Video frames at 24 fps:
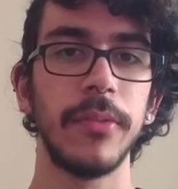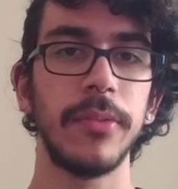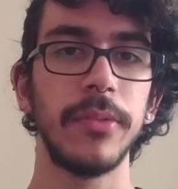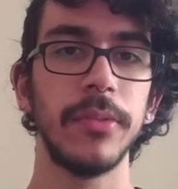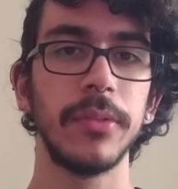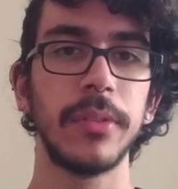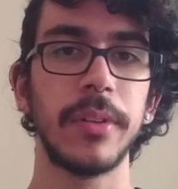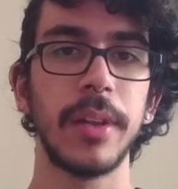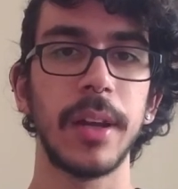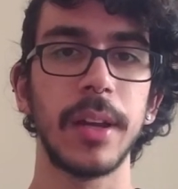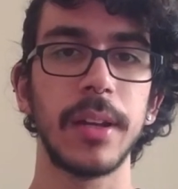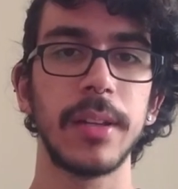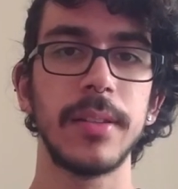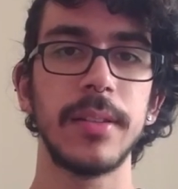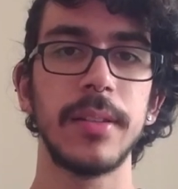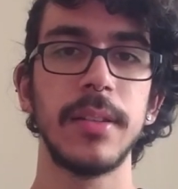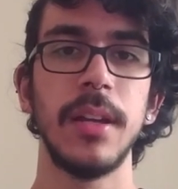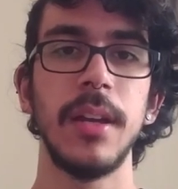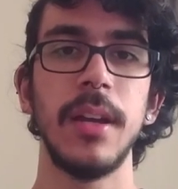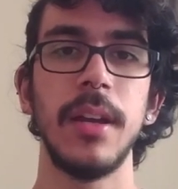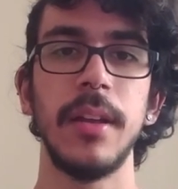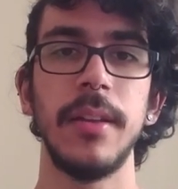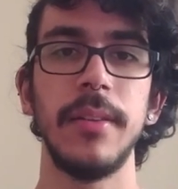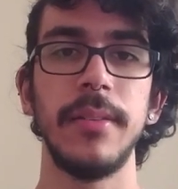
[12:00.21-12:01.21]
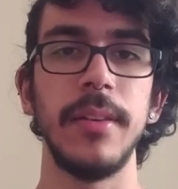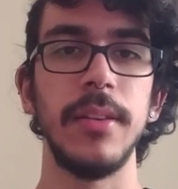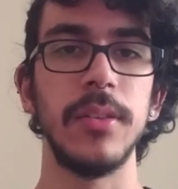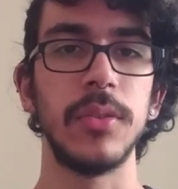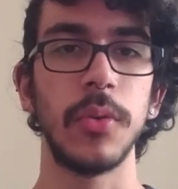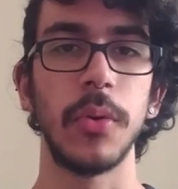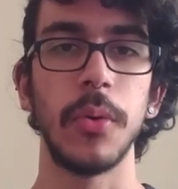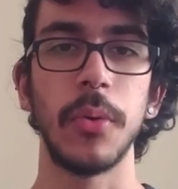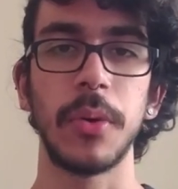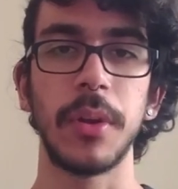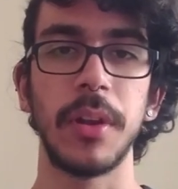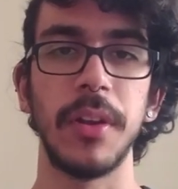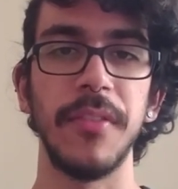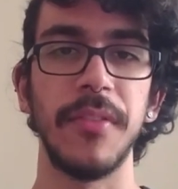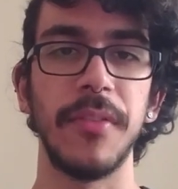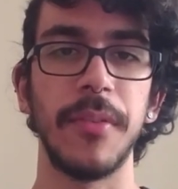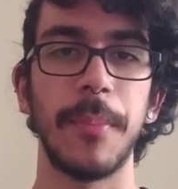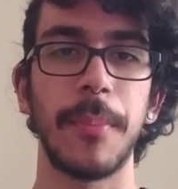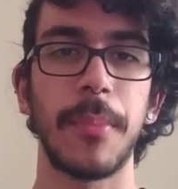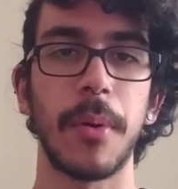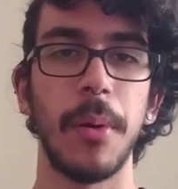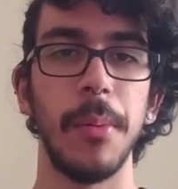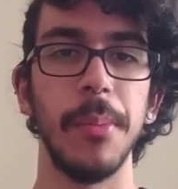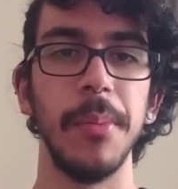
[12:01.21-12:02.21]
on Futex, this will
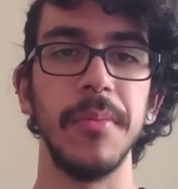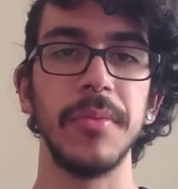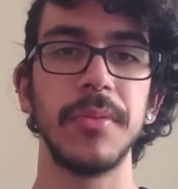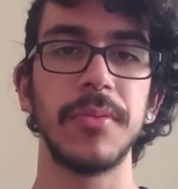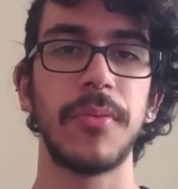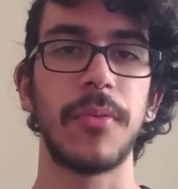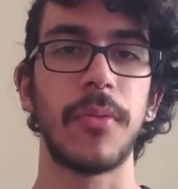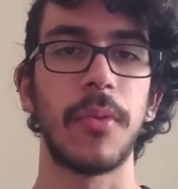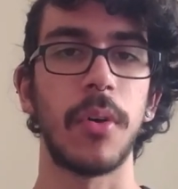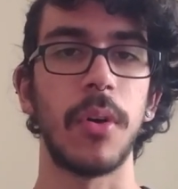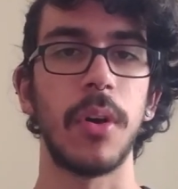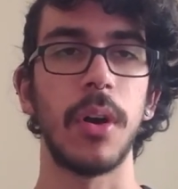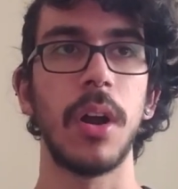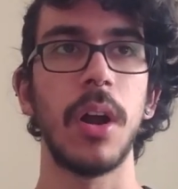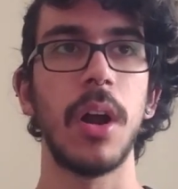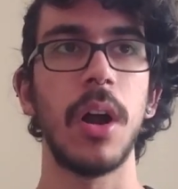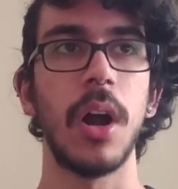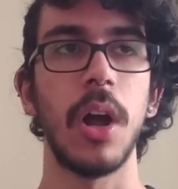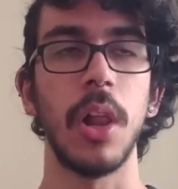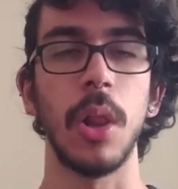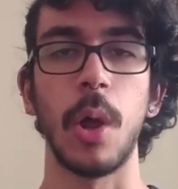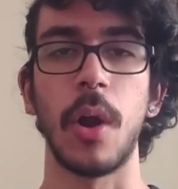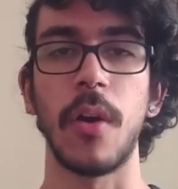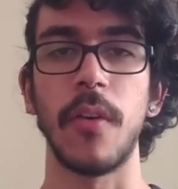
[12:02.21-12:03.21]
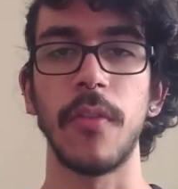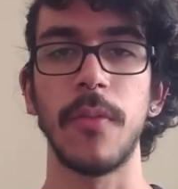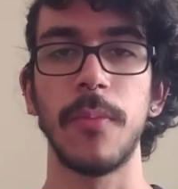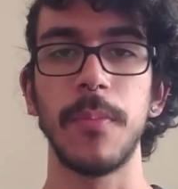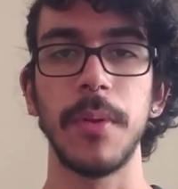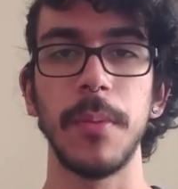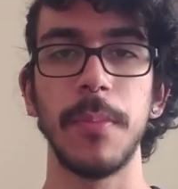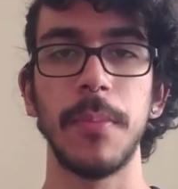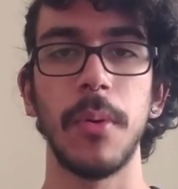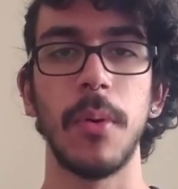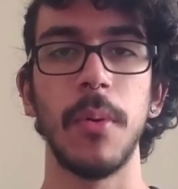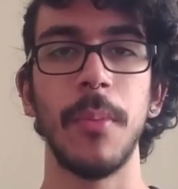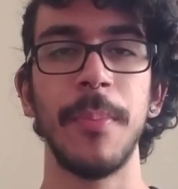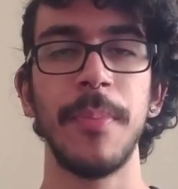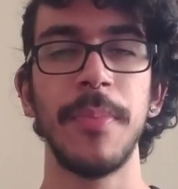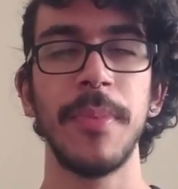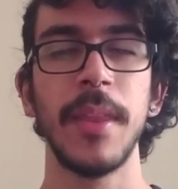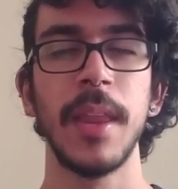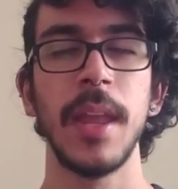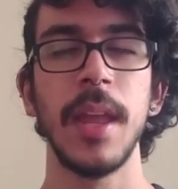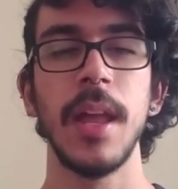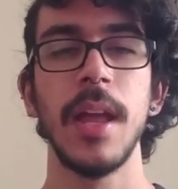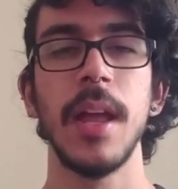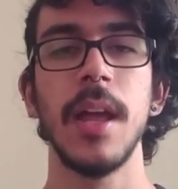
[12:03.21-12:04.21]
give problems for a lot of people.
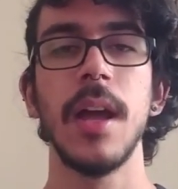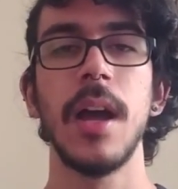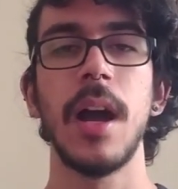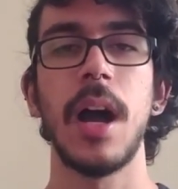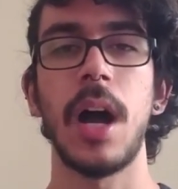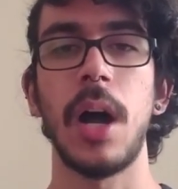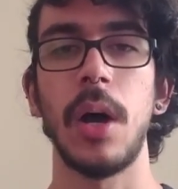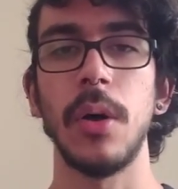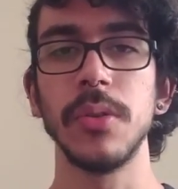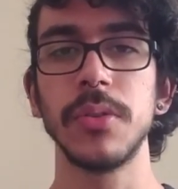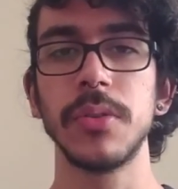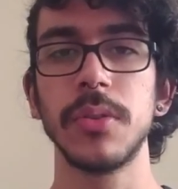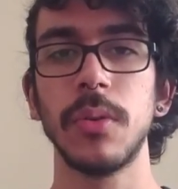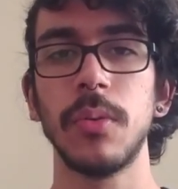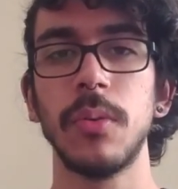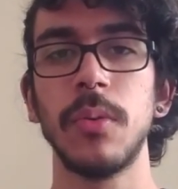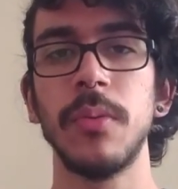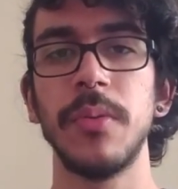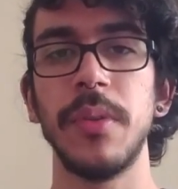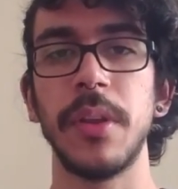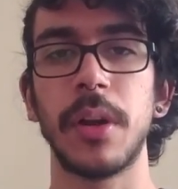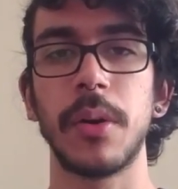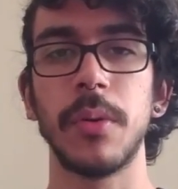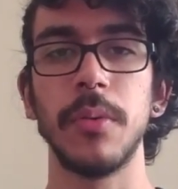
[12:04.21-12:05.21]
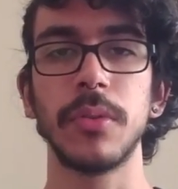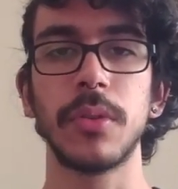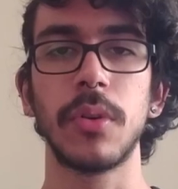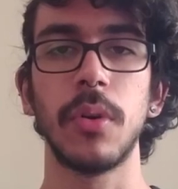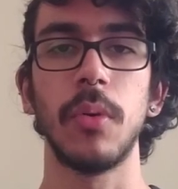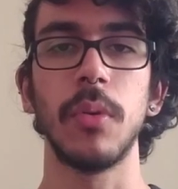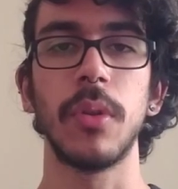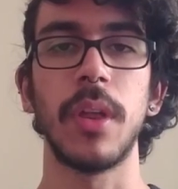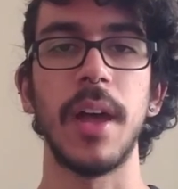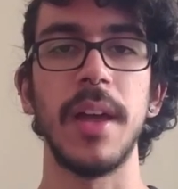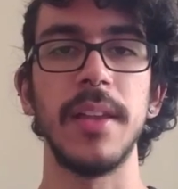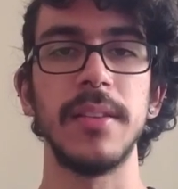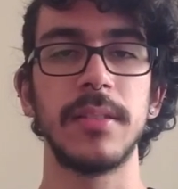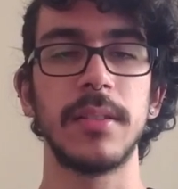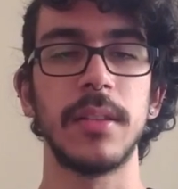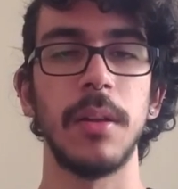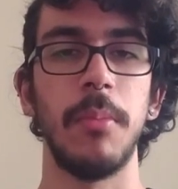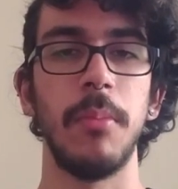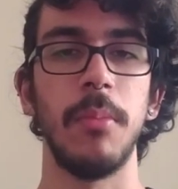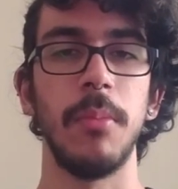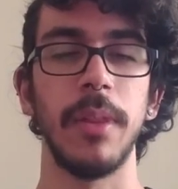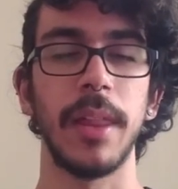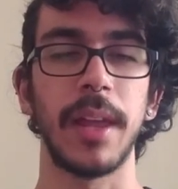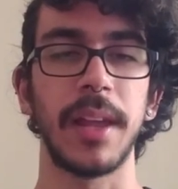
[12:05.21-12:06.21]
Also, the current code has
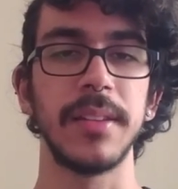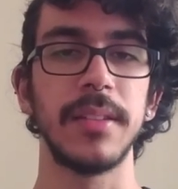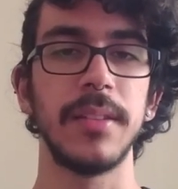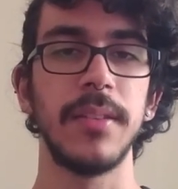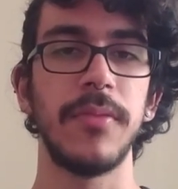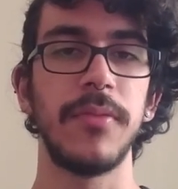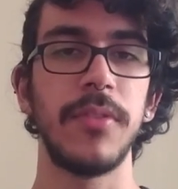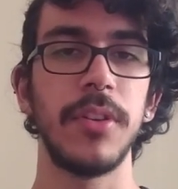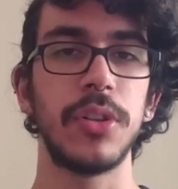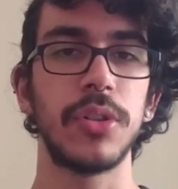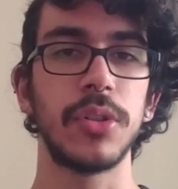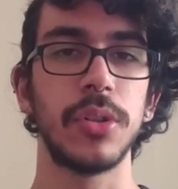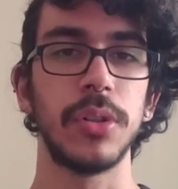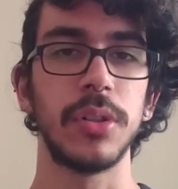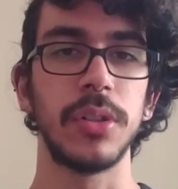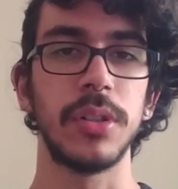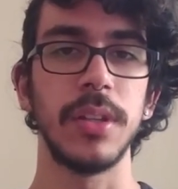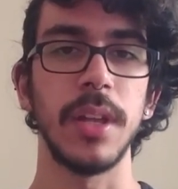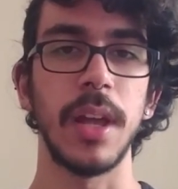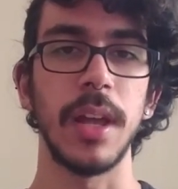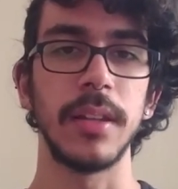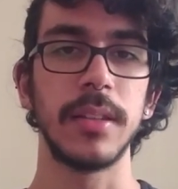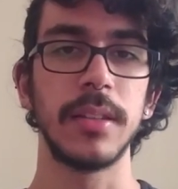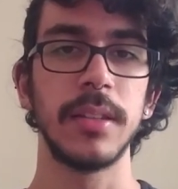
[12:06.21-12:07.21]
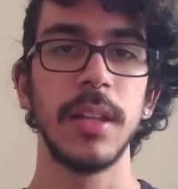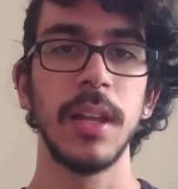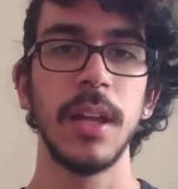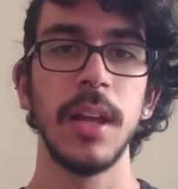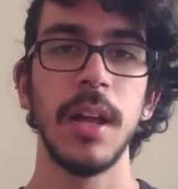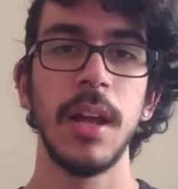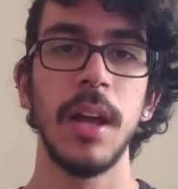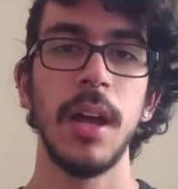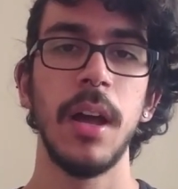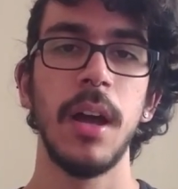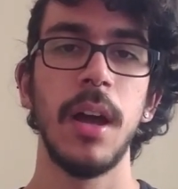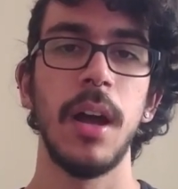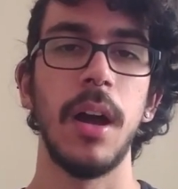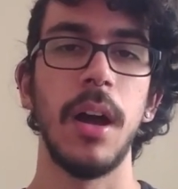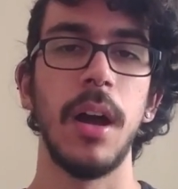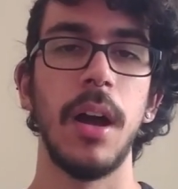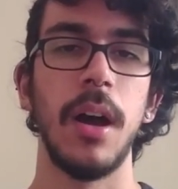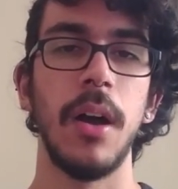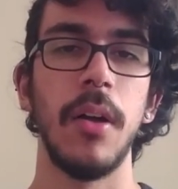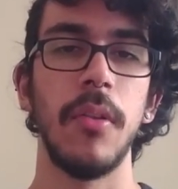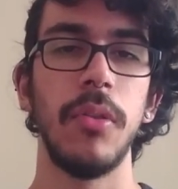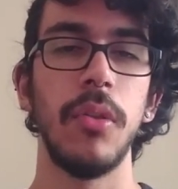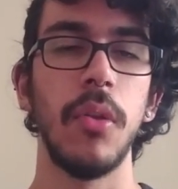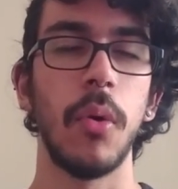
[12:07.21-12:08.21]
some legacy features that
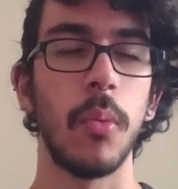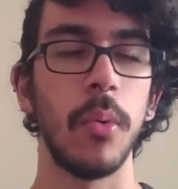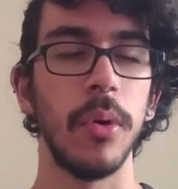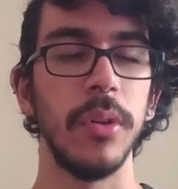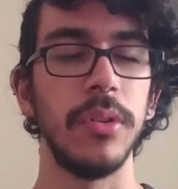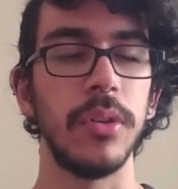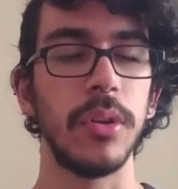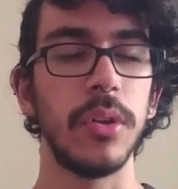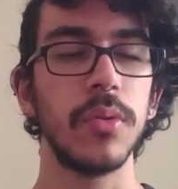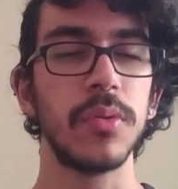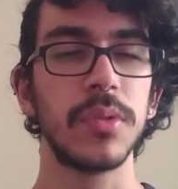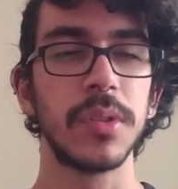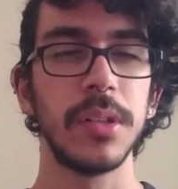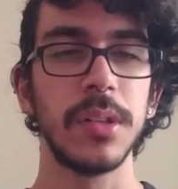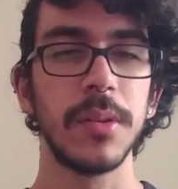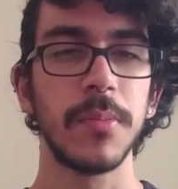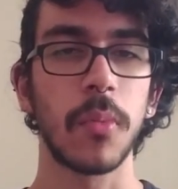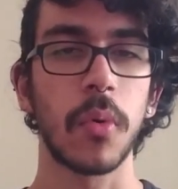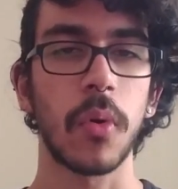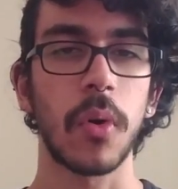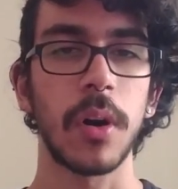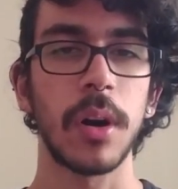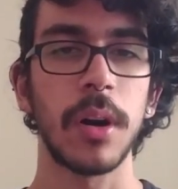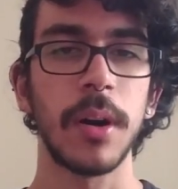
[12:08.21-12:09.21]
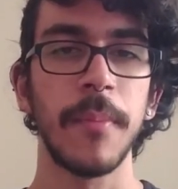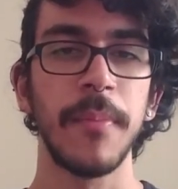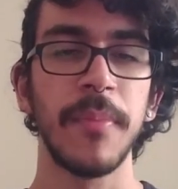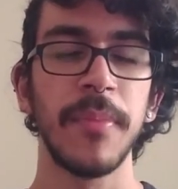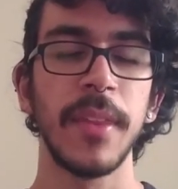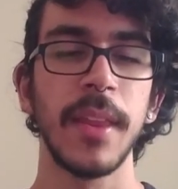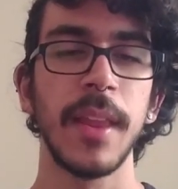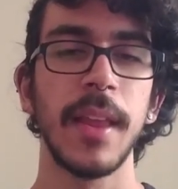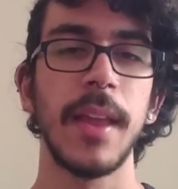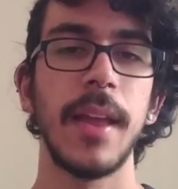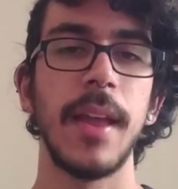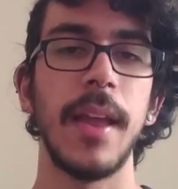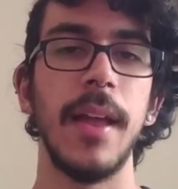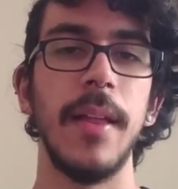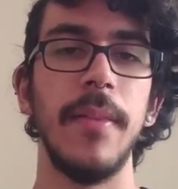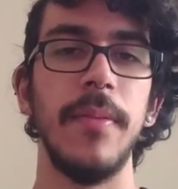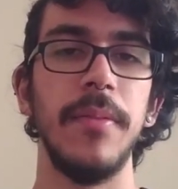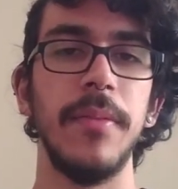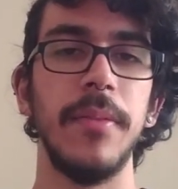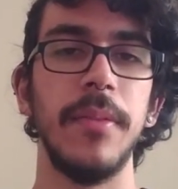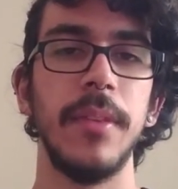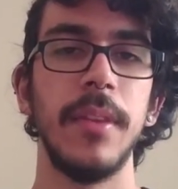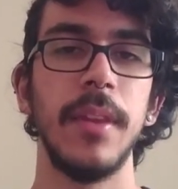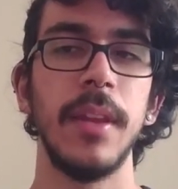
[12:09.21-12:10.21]
no one uses anymore,
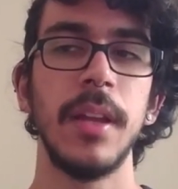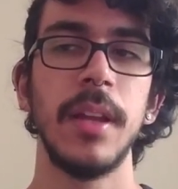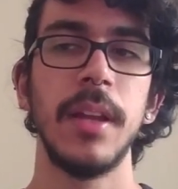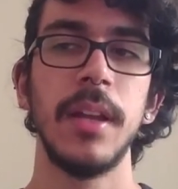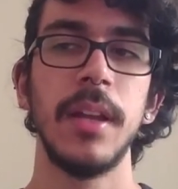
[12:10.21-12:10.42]
and